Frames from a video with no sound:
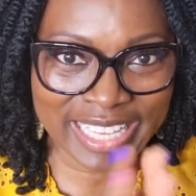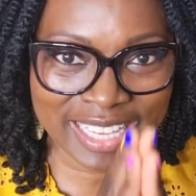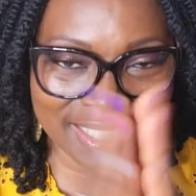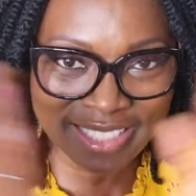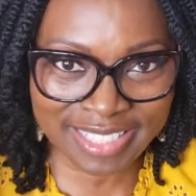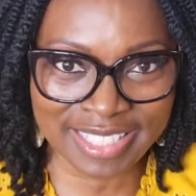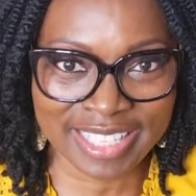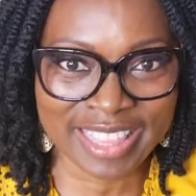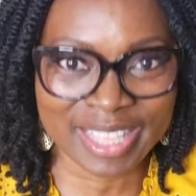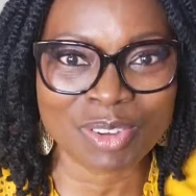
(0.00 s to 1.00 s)
It's
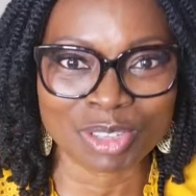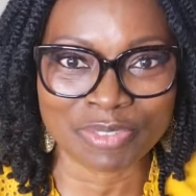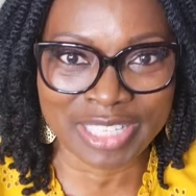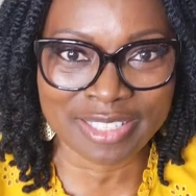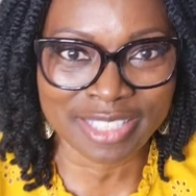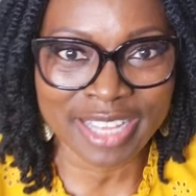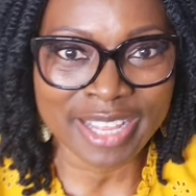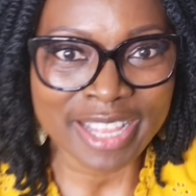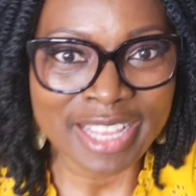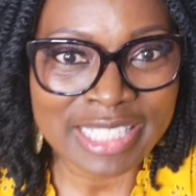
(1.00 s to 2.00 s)
the whole of us.
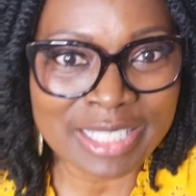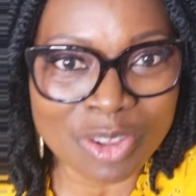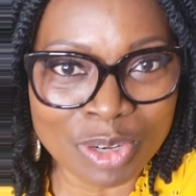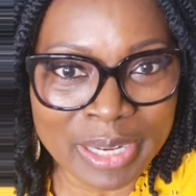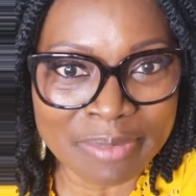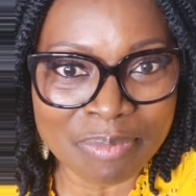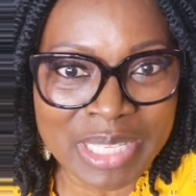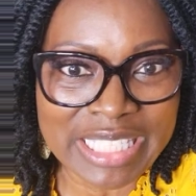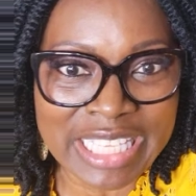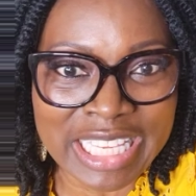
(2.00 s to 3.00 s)
So let me
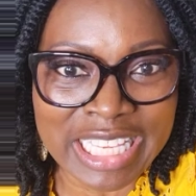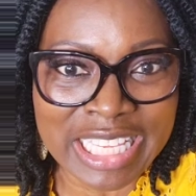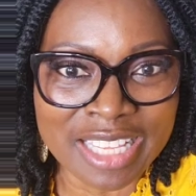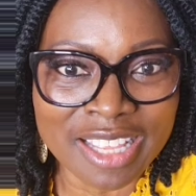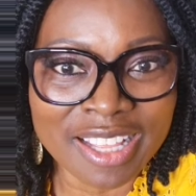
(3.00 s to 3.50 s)
see